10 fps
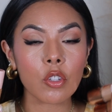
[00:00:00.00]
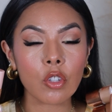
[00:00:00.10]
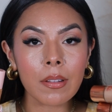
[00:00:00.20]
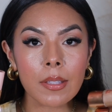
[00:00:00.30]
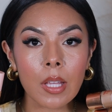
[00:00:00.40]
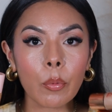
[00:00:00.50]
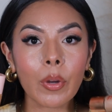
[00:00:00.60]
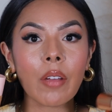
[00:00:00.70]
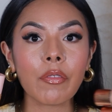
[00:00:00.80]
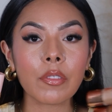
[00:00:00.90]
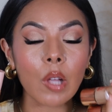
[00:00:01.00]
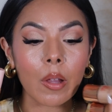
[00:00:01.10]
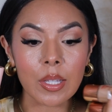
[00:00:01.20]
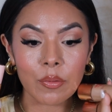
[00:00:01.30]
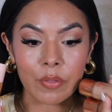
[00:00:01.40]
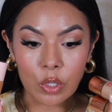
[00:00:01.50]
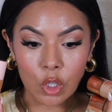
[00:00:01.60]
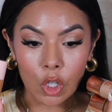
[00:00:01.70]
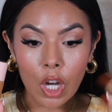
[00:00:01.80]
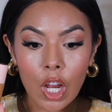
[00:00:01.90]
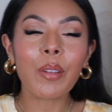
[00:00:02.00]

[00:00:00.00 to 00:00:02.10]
Charlotte Tilbury Flawless Filter.